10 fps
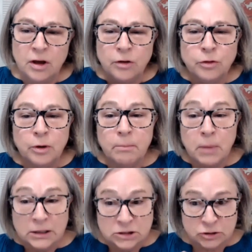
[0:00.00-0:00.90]
There are
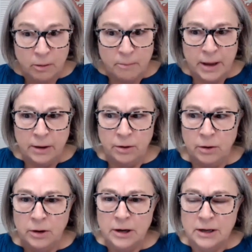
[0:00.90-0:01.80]
much
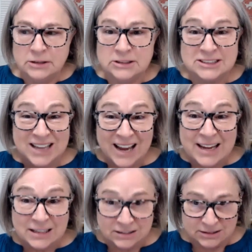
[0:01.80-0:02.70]
better
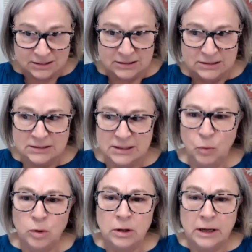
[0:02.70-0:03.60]
sciences that
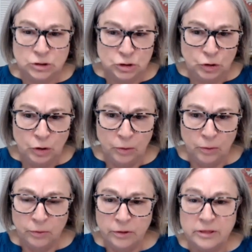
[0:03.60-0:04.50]
will let you know.